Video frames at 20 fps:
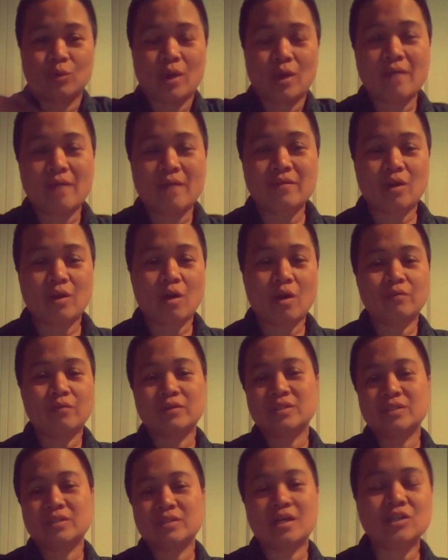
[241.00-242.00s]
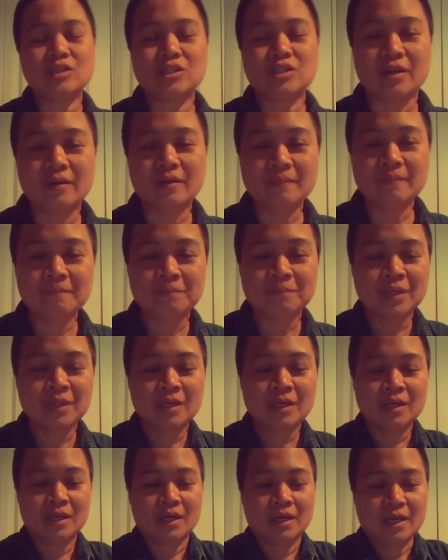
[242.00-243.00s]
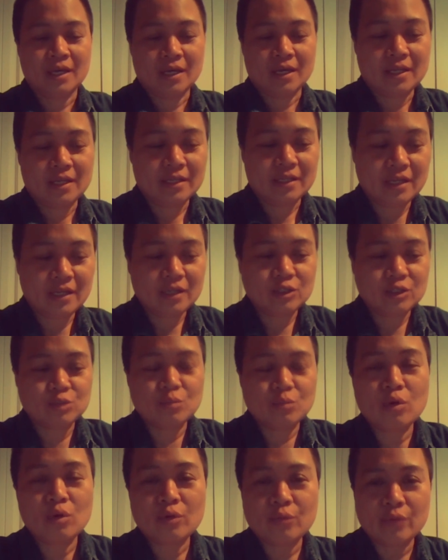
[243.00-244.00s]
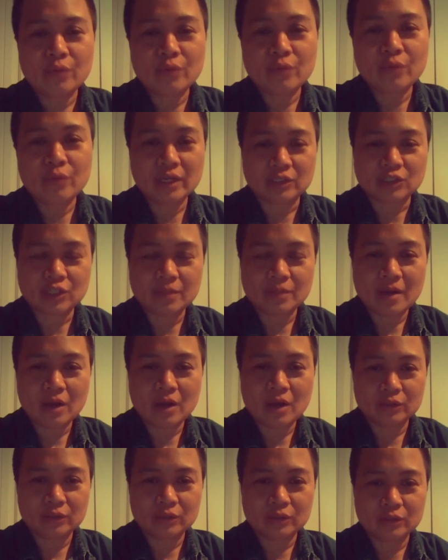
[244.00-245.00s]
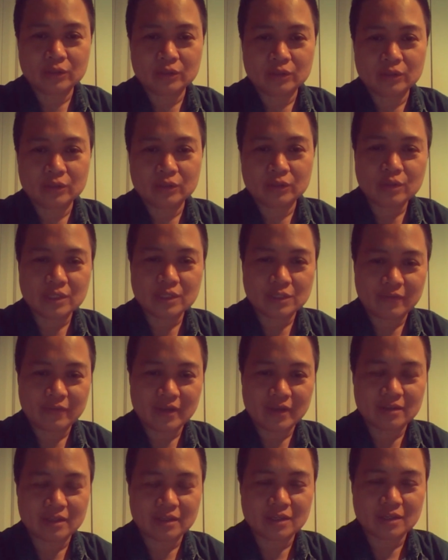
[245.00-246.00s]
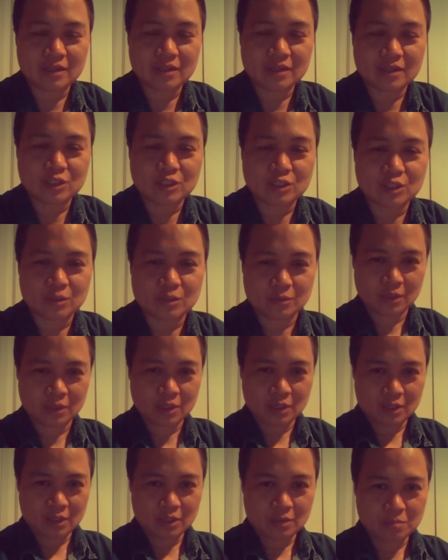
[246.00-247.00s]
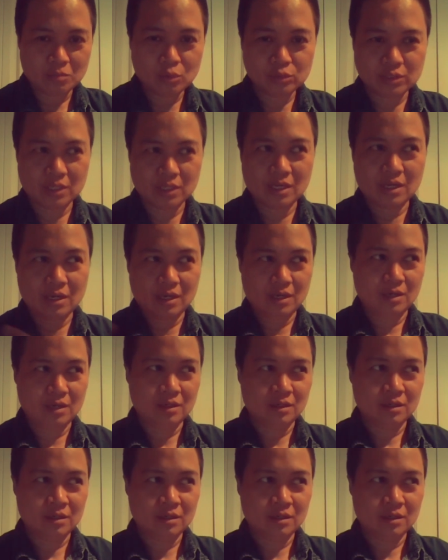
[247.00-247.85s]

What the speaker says: have a conversation that is more rich about how this faith is multicultural,